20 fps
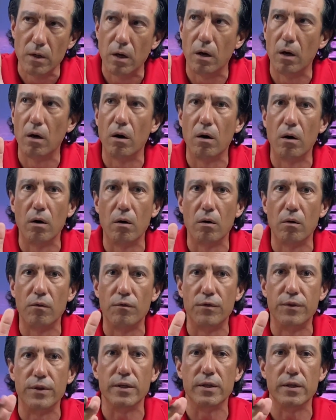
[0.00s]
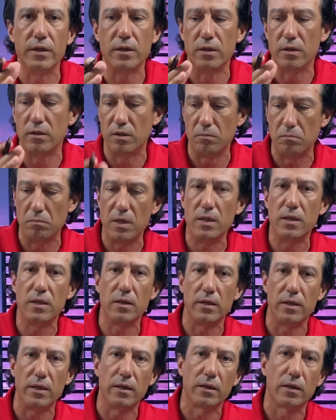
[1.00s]
of the
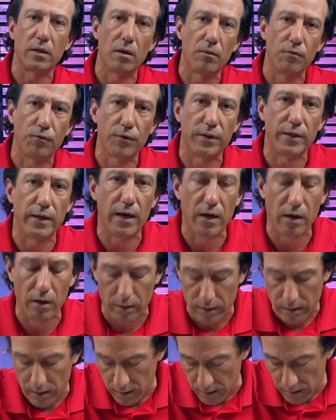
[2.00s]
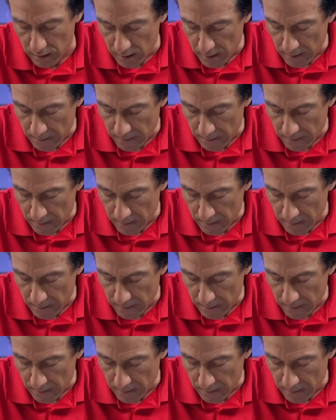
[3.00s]
median income for the area,